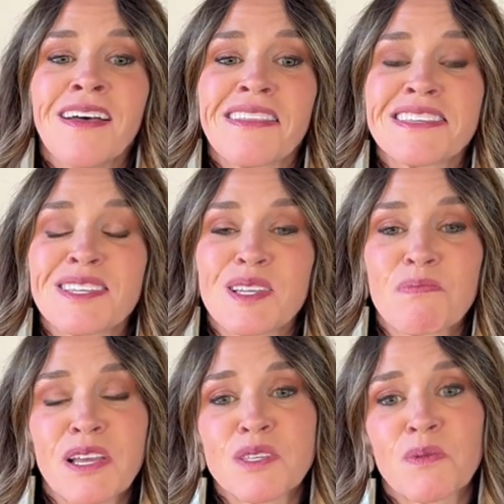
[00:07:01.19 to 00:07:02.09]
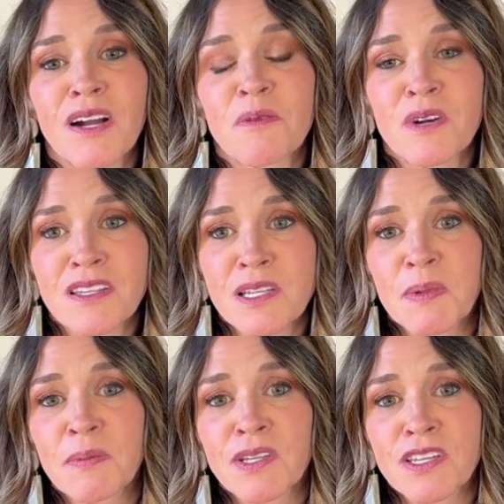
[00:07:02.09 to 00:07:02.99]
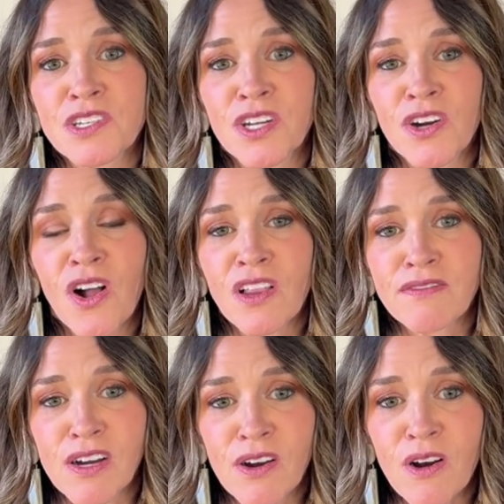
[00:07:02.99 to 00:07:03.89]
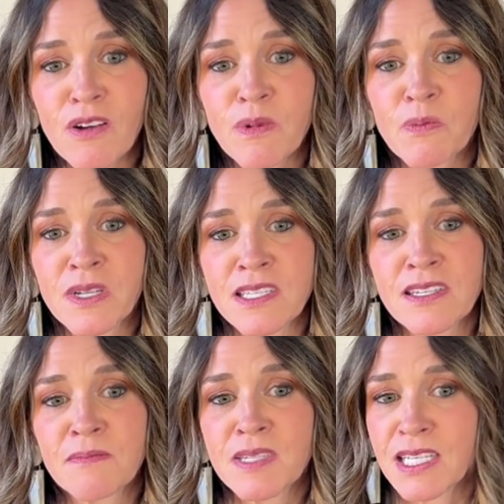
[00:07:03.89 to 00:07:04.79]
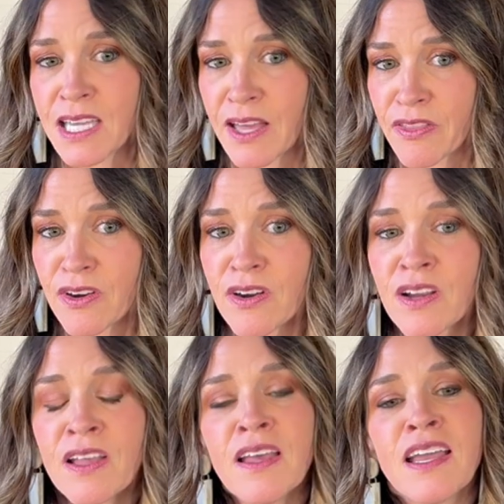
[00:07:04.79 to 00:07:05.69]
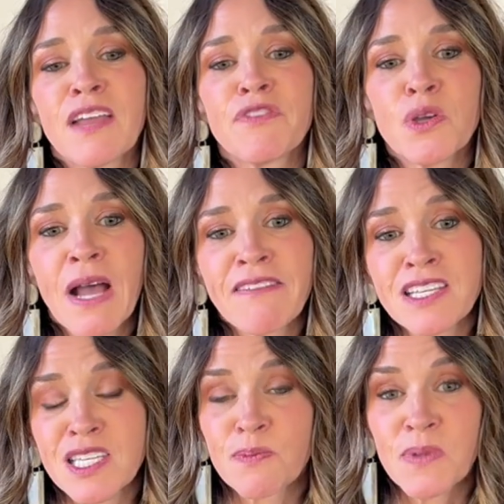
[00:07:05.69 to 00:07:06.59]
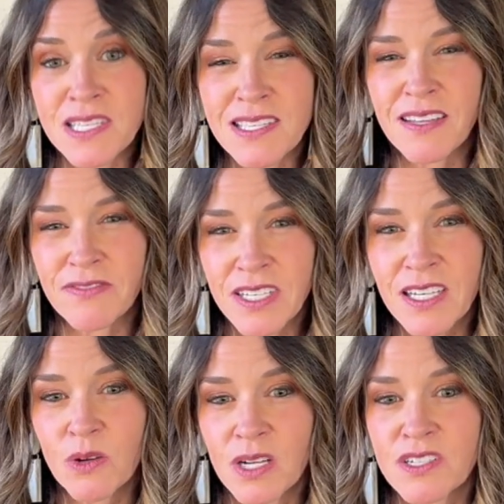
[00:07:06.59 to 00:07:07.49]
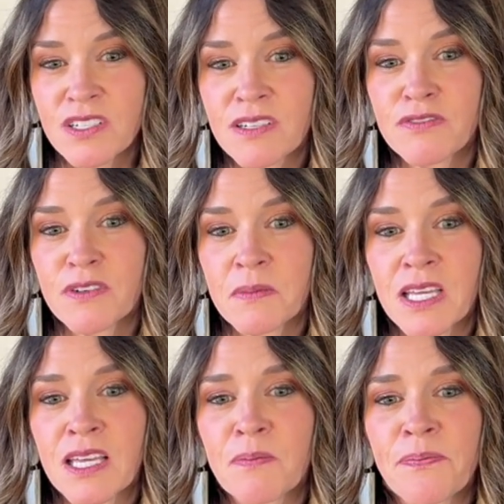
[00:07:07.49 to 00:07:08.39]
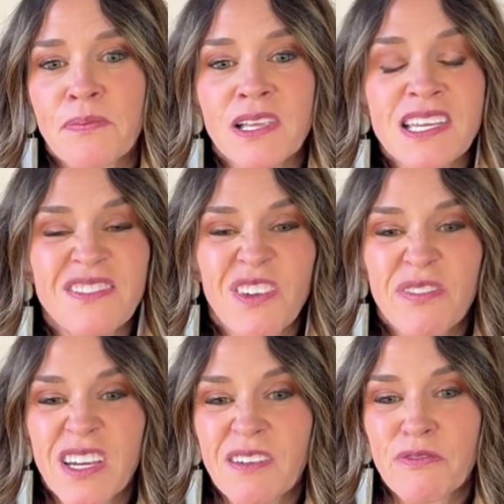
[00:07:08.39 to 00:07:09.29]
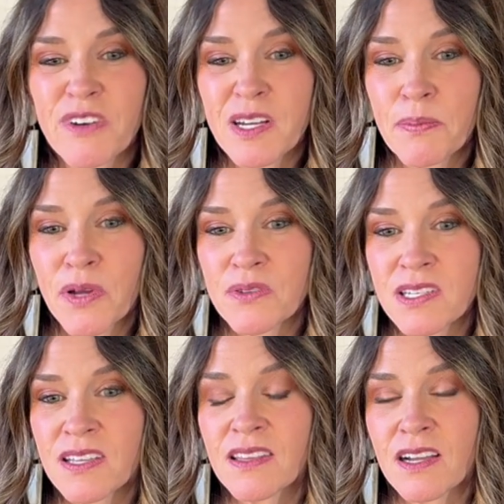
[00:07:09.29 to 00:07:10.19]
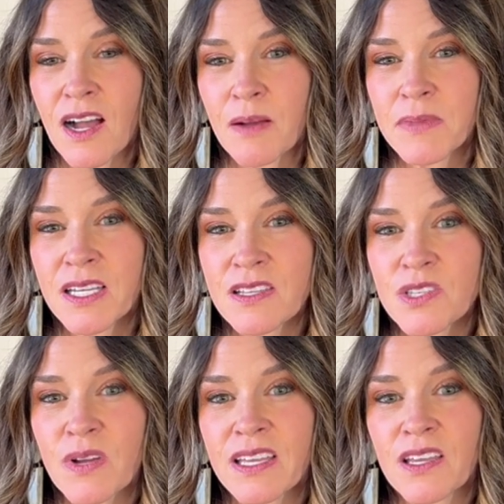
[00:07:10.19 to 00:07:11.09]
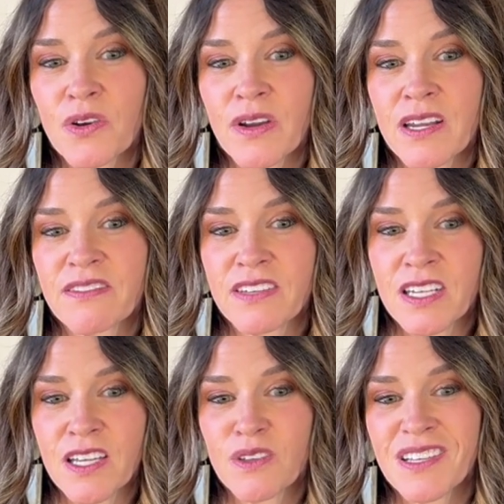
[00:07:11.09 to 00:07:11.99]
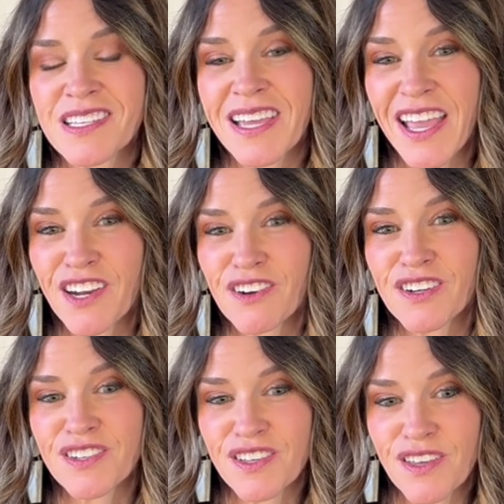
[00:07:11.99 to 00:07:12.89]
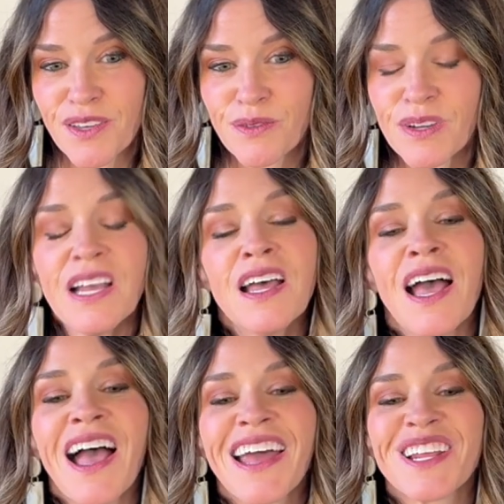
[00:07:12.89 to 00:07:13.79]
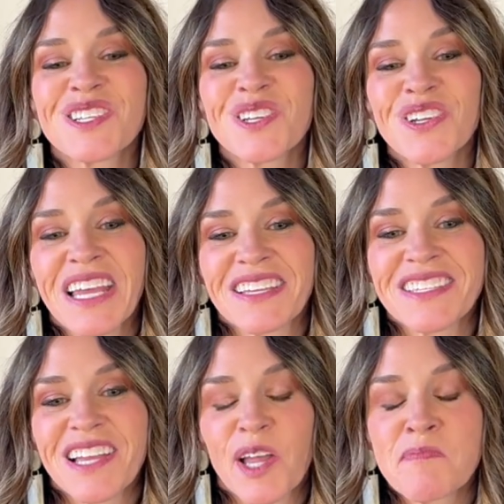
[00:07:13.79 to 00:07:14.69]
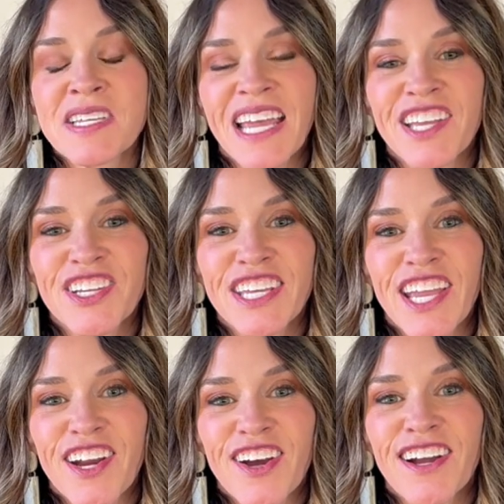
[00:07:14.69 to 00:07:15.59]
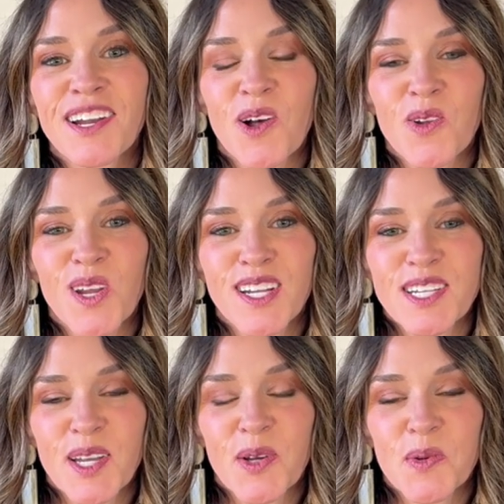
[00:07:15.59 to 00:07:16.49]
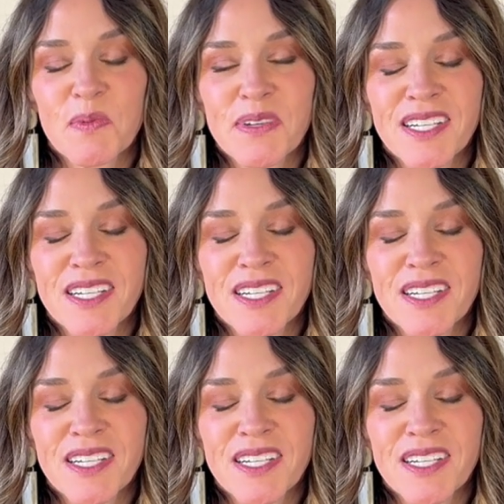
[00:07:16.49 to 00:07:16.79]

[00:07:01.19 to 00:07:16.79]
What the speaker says: This is a place where I want us to be able to share all of our hard-won wisdom together. If you have a specific question for me, please feel free to post it in the comments so I can create a video that's catered to you. And until next time, take good care and hold on to hope.